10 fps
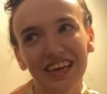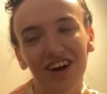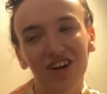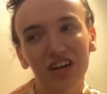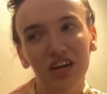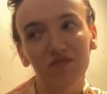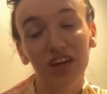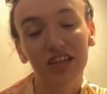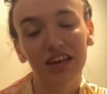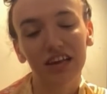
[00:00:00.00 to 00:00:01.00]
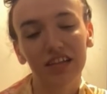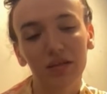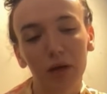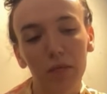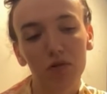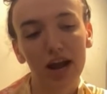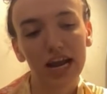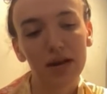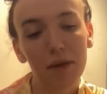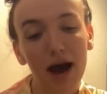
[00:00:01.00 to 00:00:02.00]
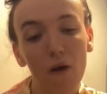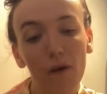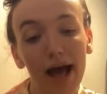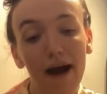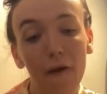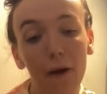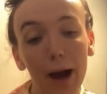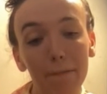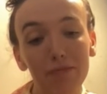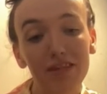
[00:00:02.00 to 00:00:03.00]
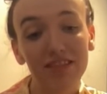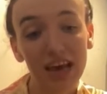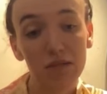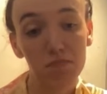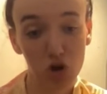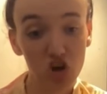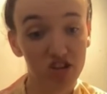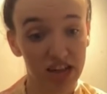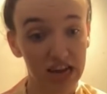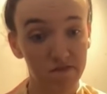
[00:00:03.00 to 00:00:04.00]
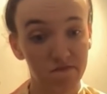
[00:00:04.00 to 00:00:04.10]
cognitive dissonance in my brain about how I'm the same person.